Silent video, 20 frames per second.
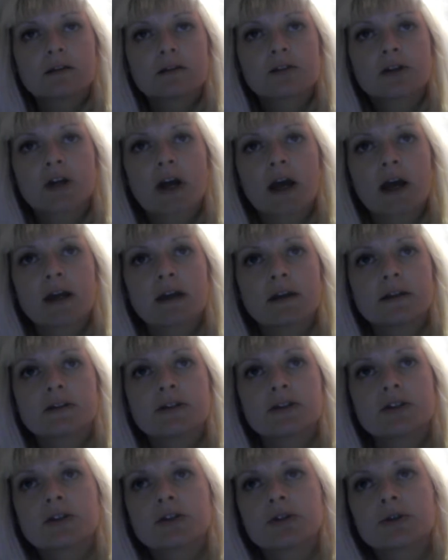trying
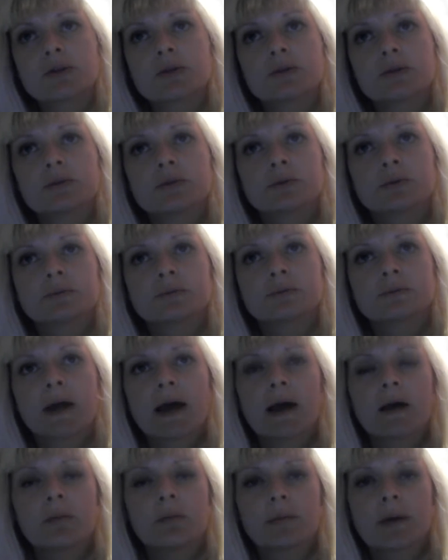to
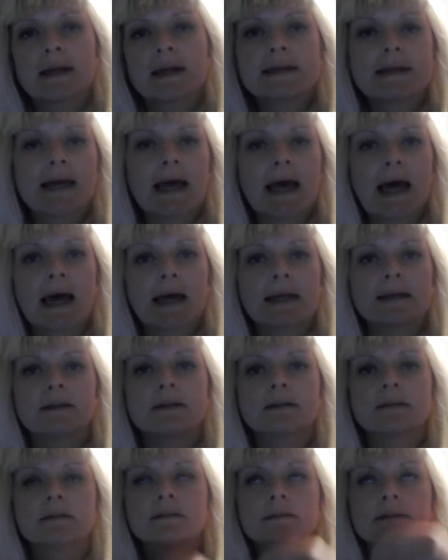help my dad.